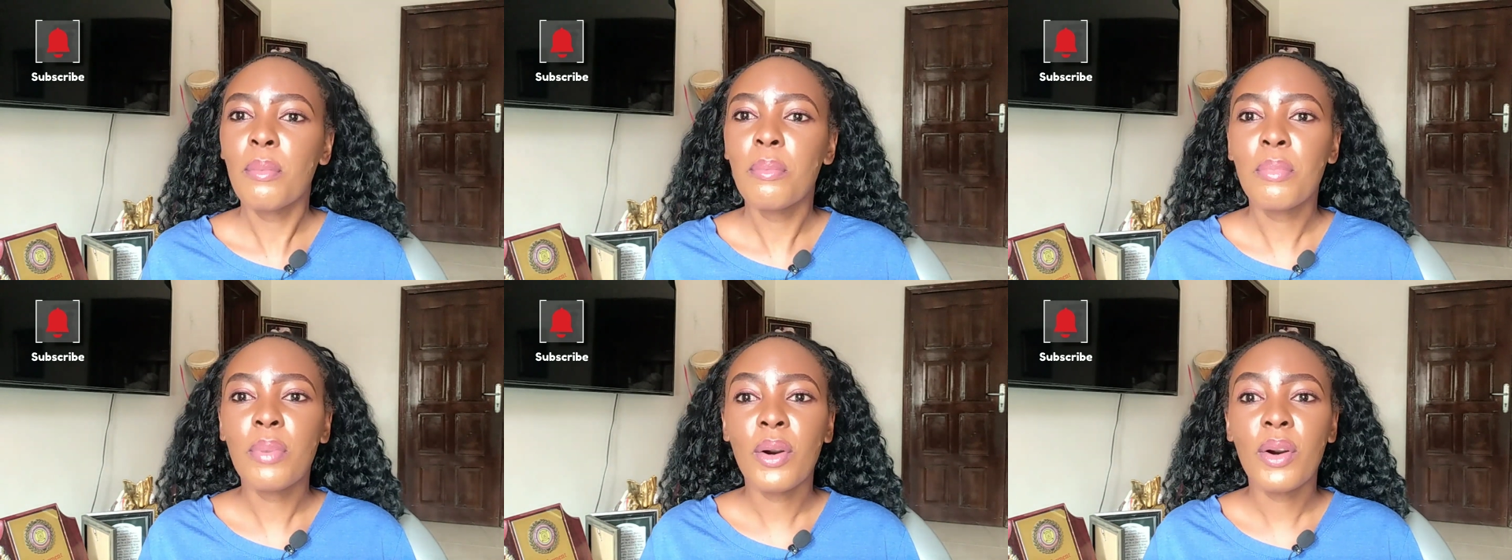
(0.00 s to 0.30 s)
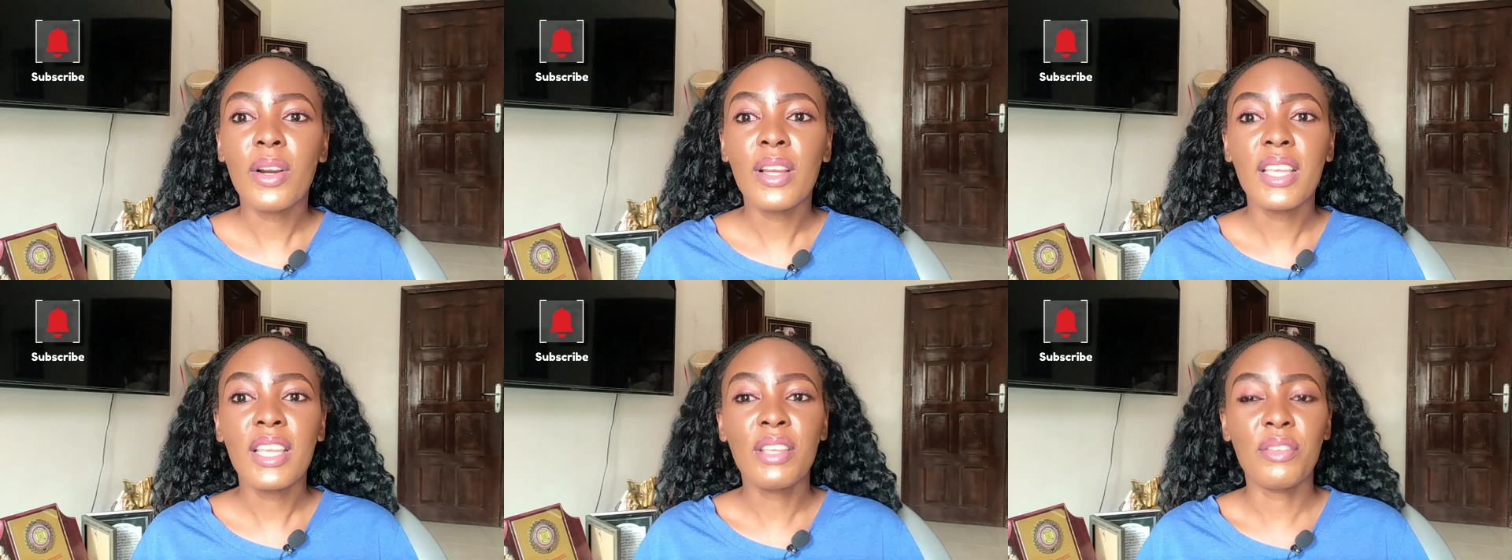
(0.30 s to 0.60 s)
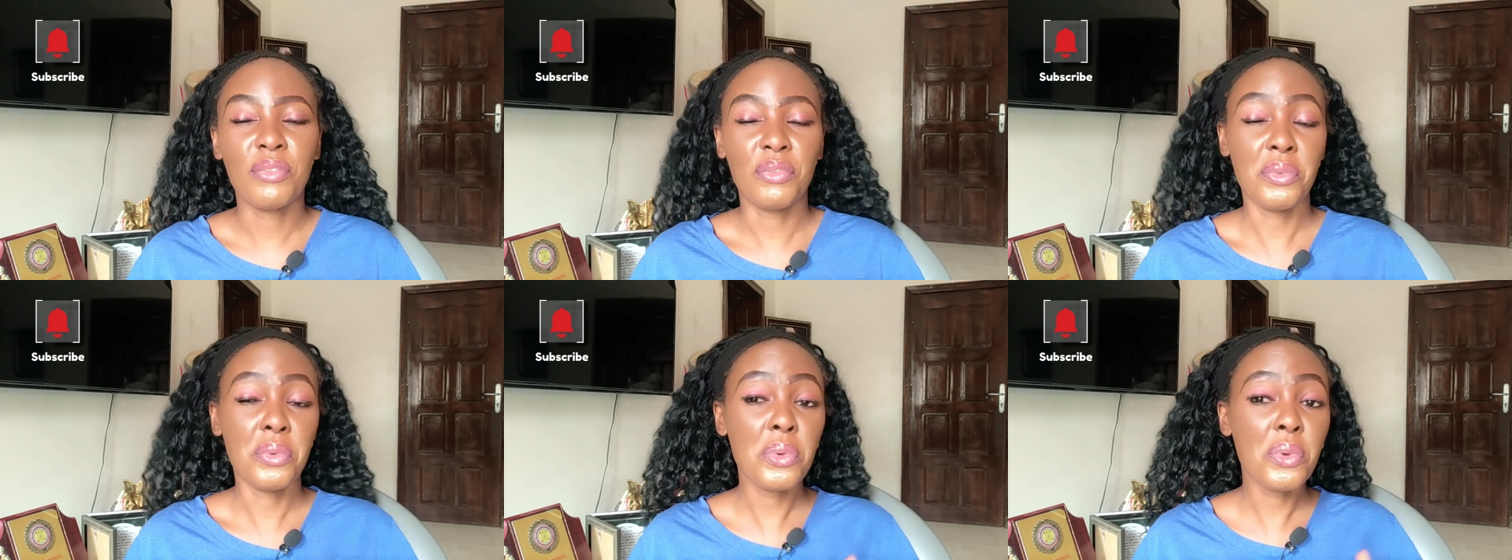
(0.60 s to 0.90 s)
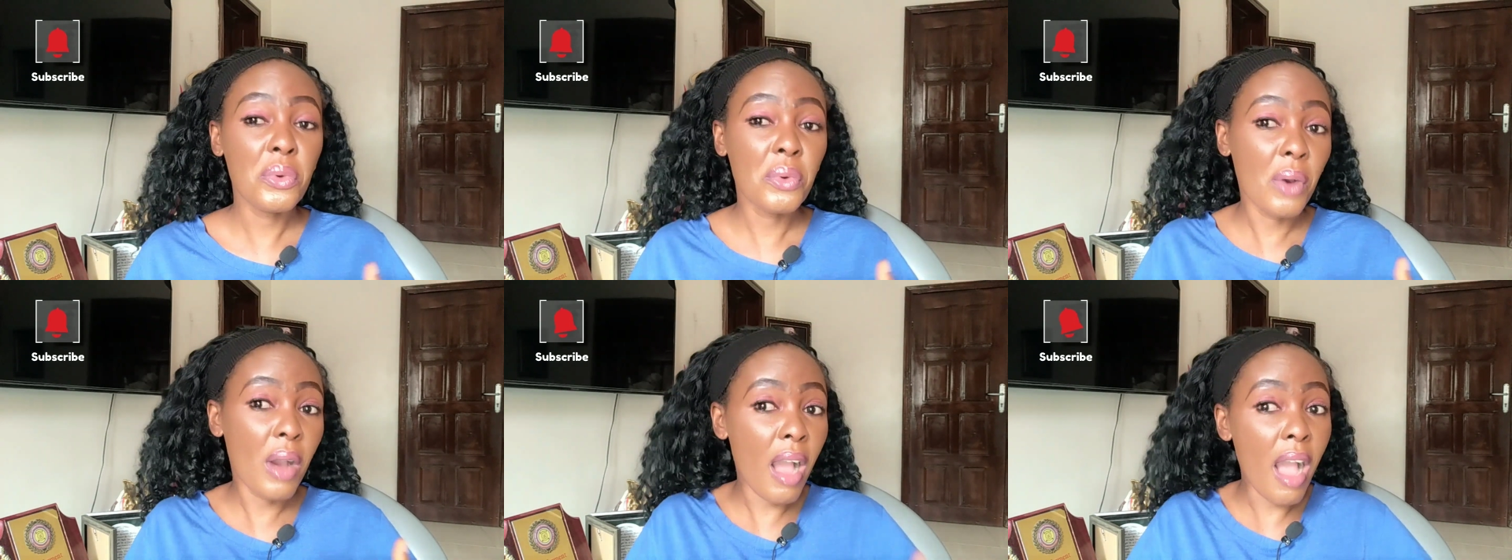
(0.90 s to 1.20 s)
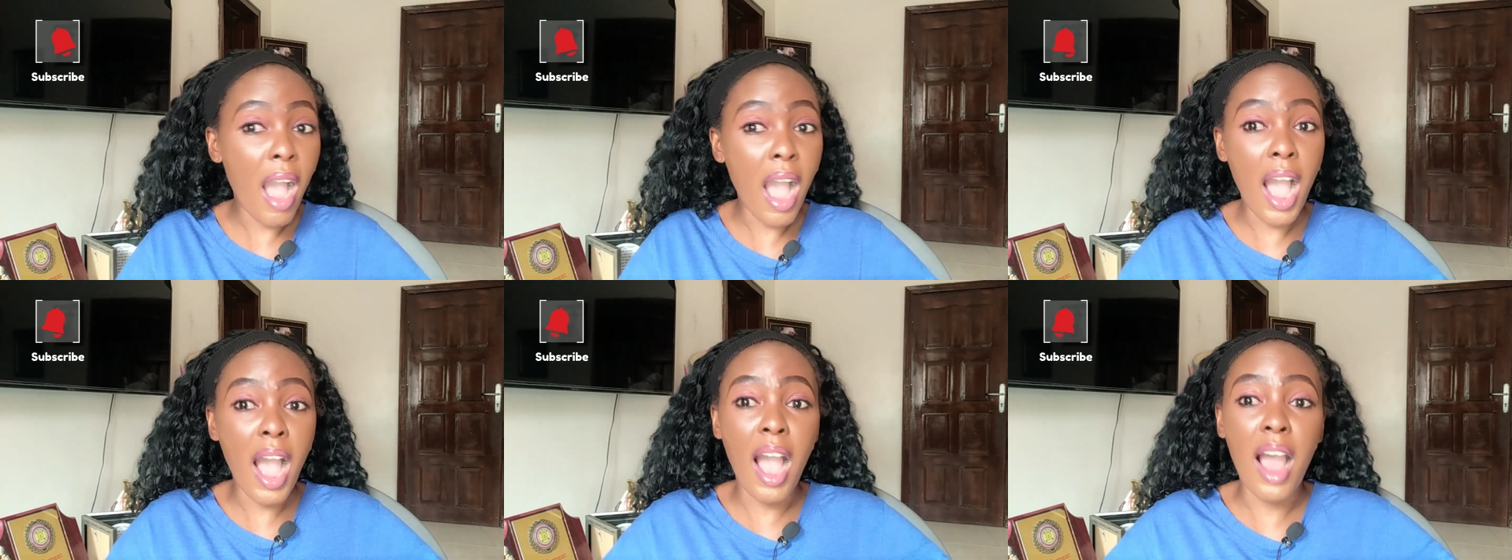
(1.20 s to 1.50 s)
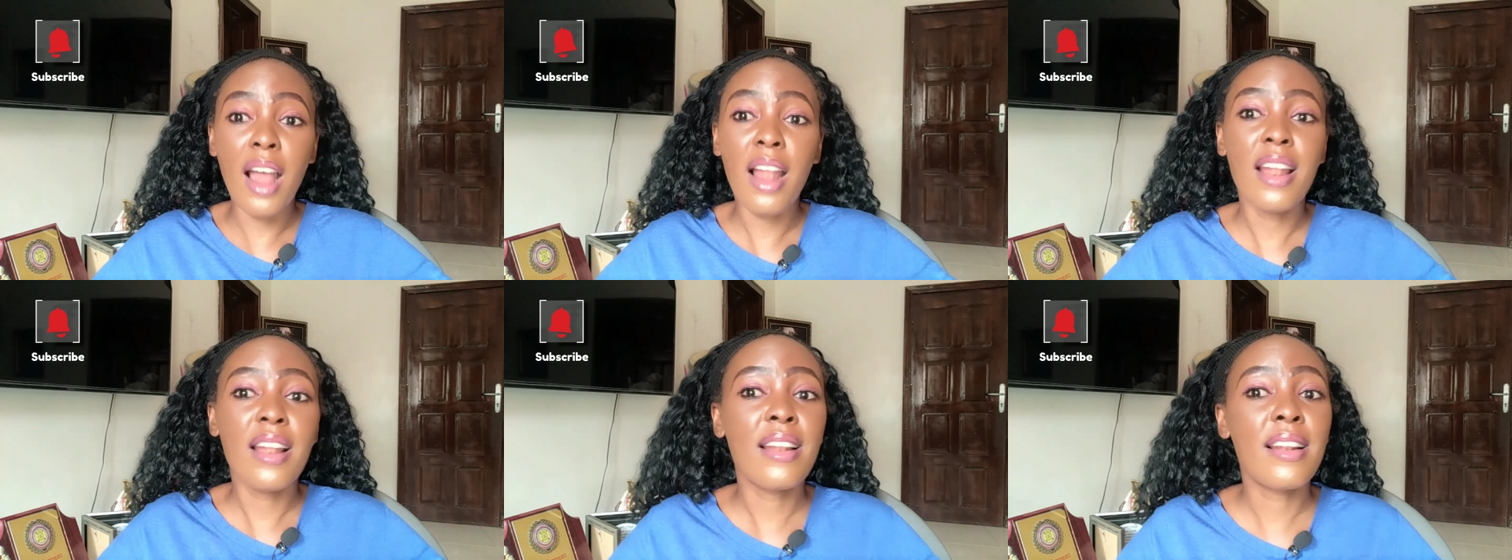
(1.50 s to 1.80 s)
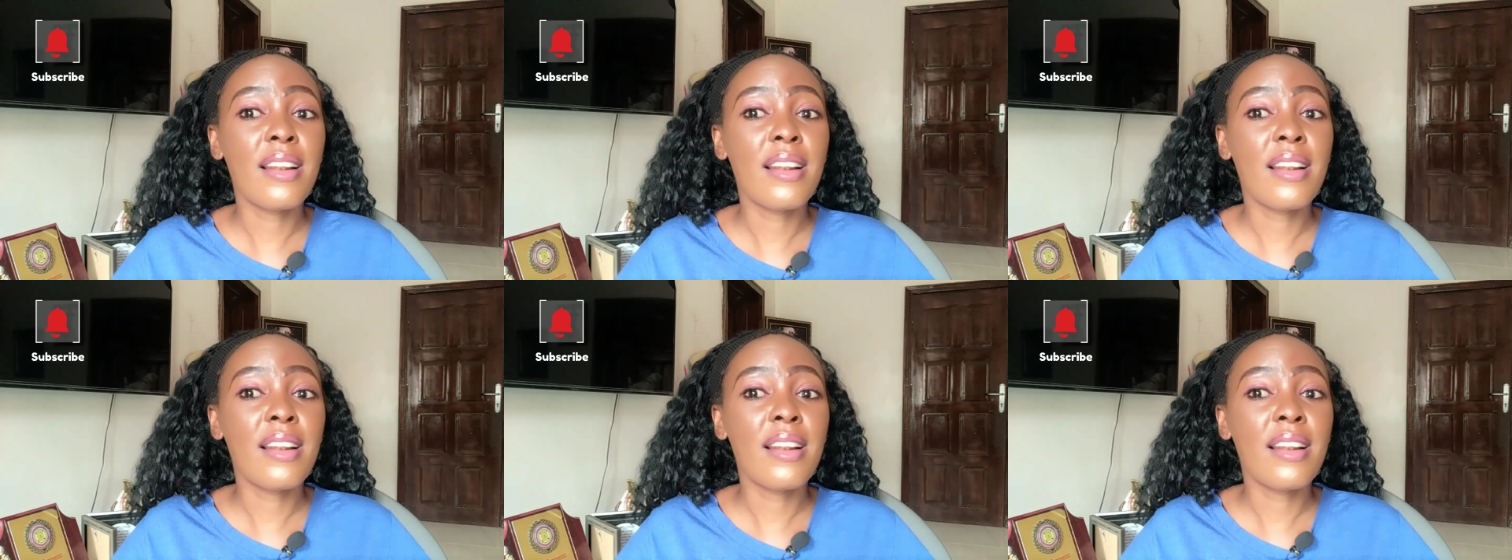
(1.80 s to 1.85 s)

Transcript: But if you are